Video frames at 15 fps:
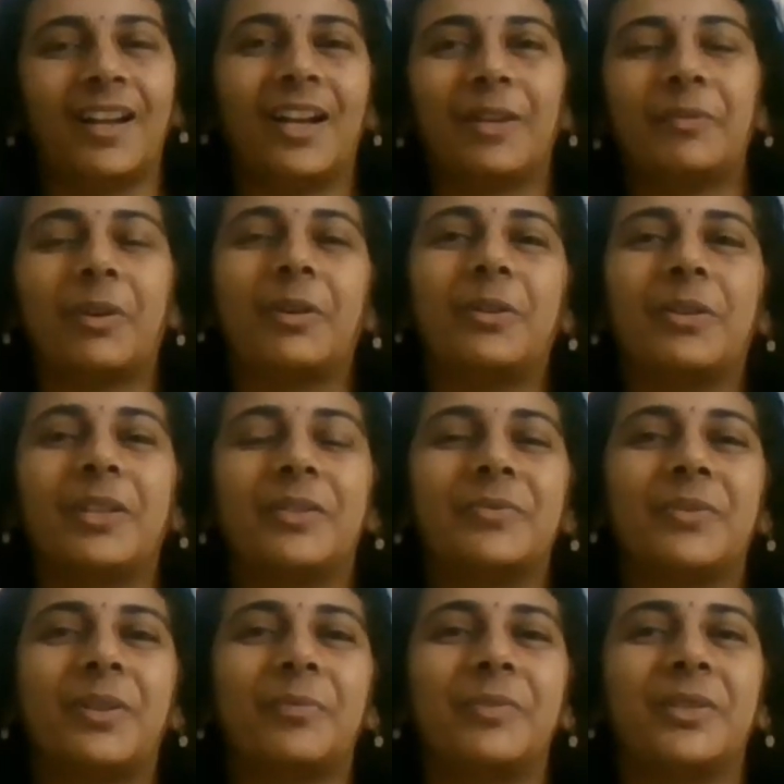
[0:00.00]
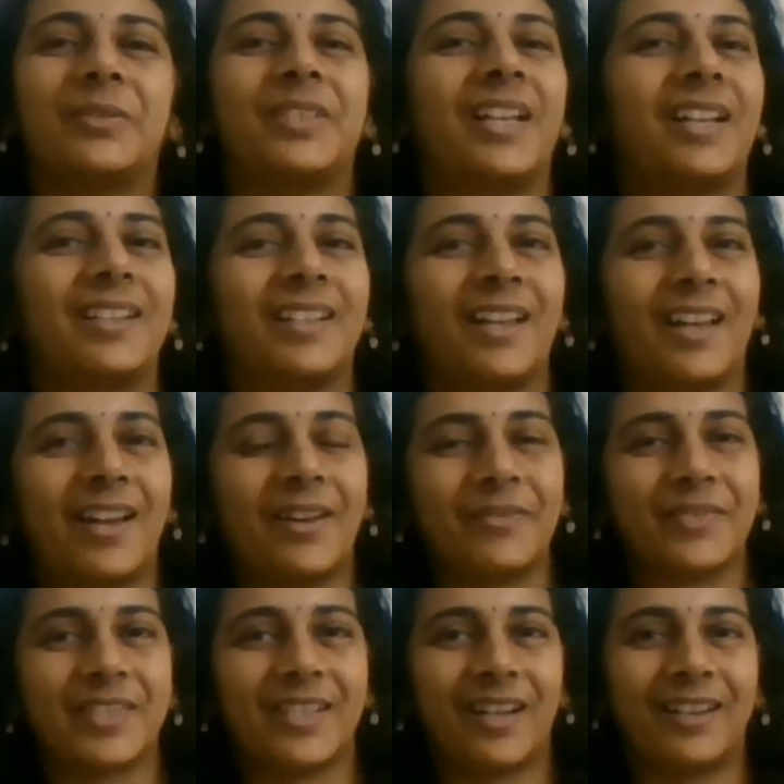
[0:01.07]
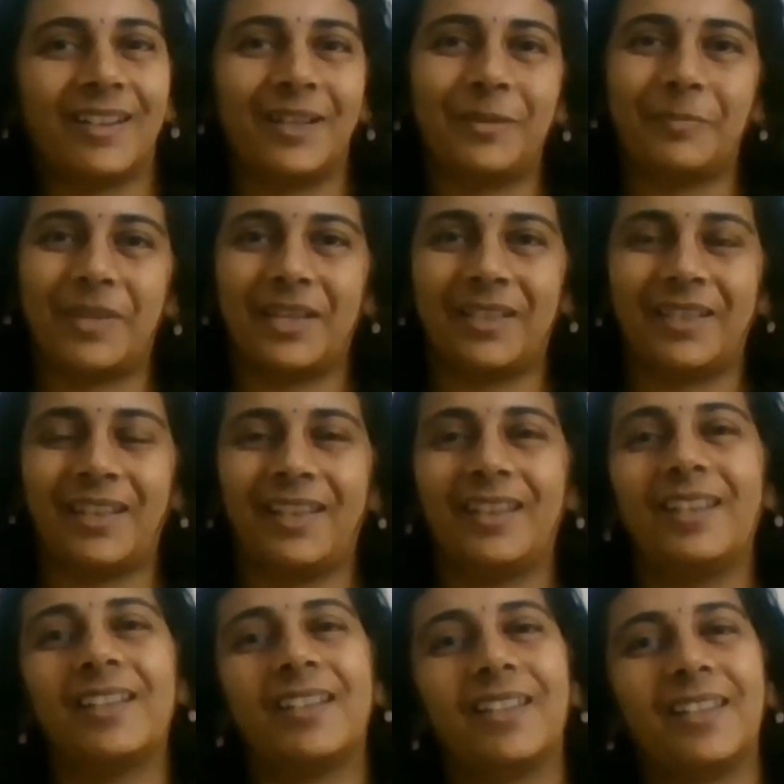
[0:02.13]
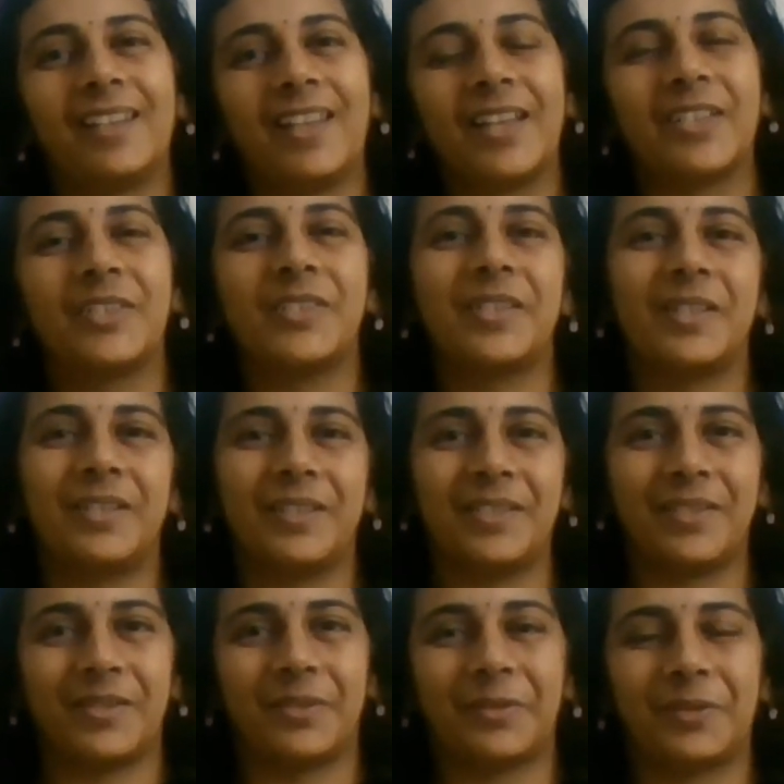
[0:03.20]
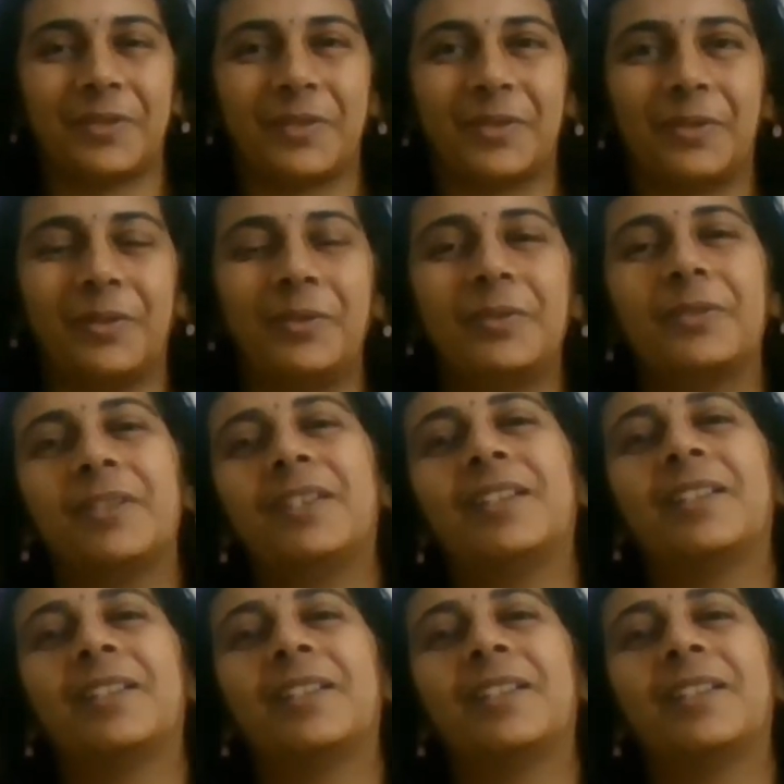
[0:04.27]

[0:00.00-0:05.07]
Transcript: I want to inform you that I have started making lectures also